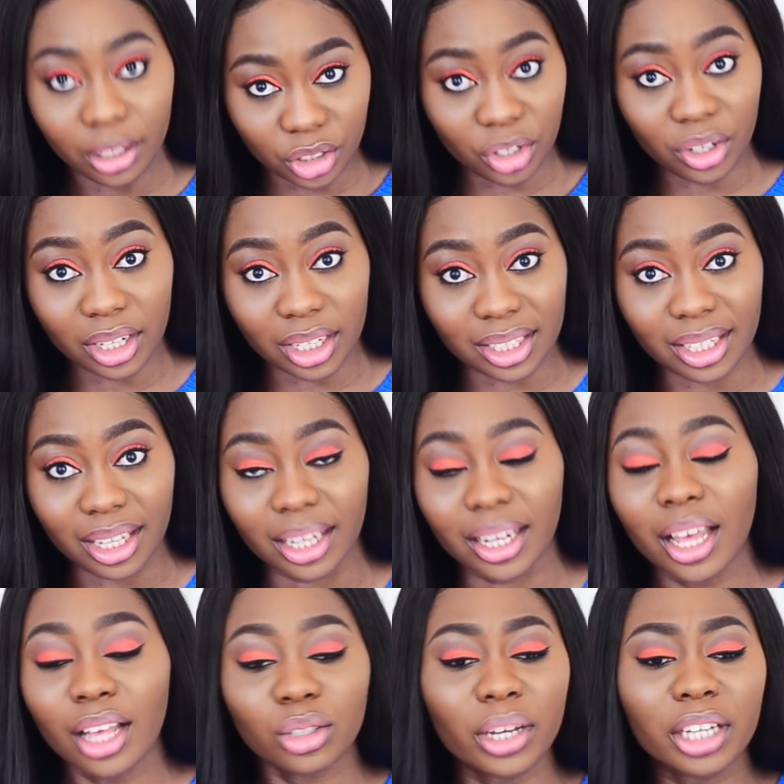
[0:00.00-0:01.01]
Do you understand?
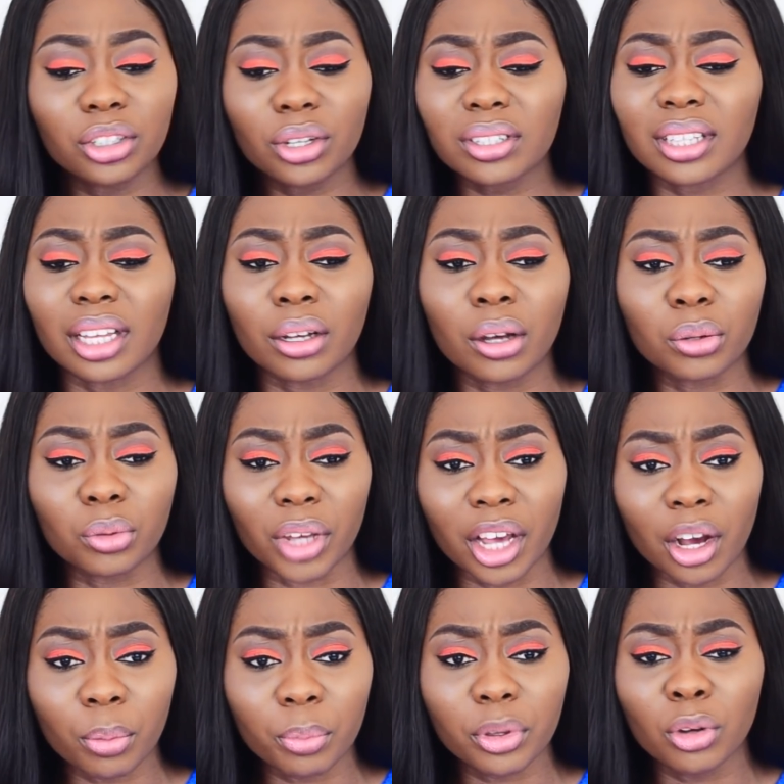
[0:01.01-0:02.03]
So I trust that God will
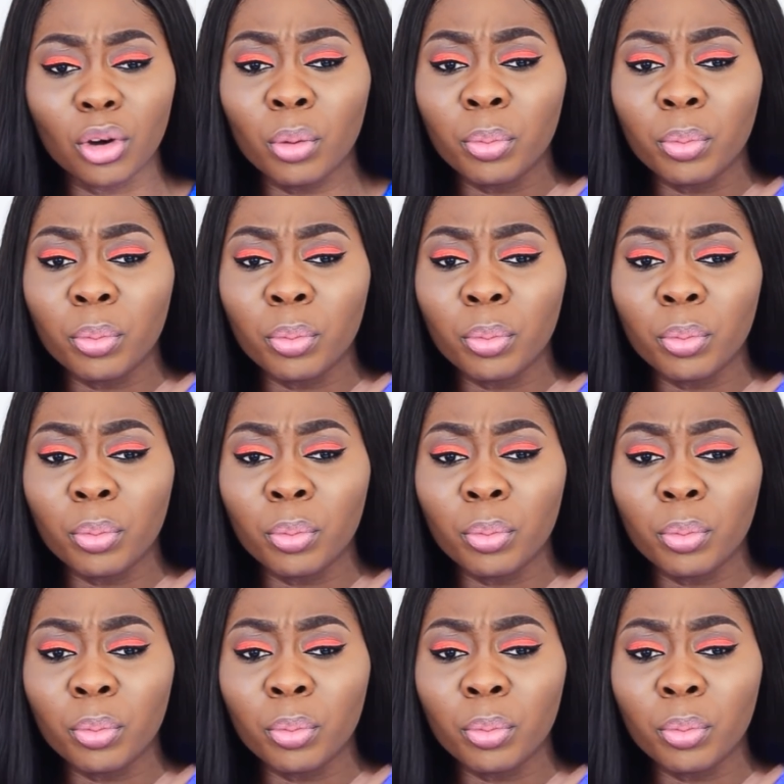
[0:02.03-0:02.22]
help you.